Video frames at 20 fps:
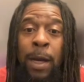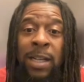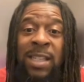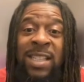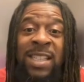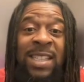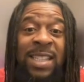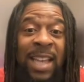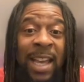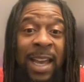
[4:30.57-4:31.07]

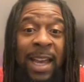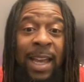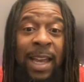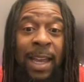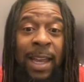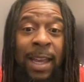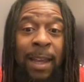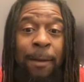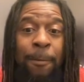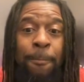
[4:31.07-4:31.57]
say,
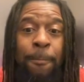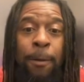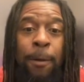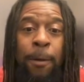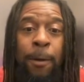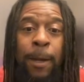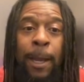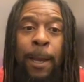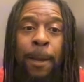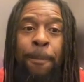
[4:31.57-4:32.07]

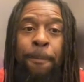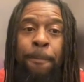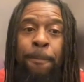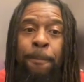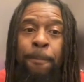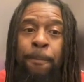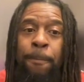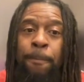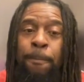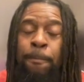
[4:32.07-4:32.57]
okay?
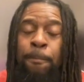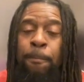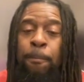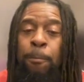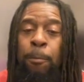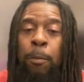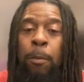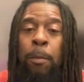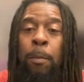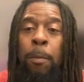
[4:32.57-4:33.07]

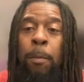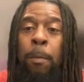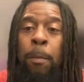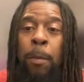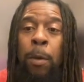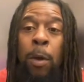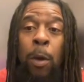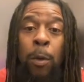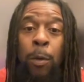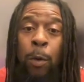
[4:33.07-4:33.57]

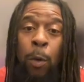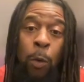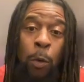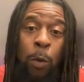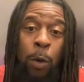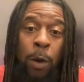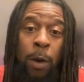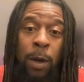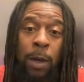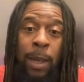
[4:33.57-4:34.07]
Goat
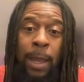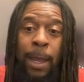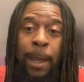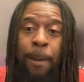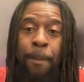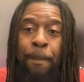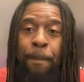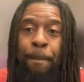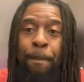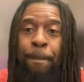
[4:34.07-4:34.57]
or lamb.
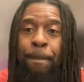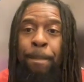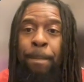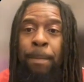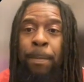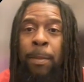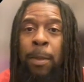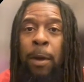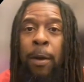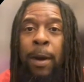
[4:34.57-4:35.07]

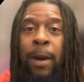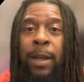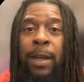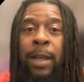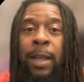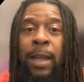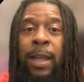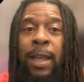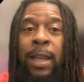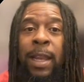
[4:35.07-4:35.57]
All right,
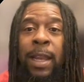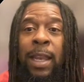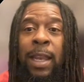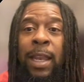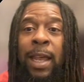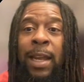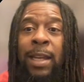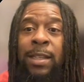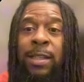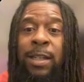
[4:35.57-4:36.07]

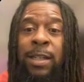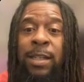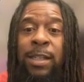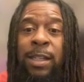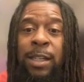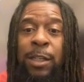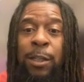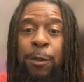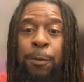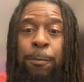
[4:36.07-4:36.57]
let us
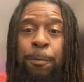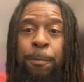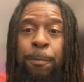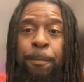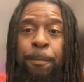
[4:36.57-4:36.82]
continue.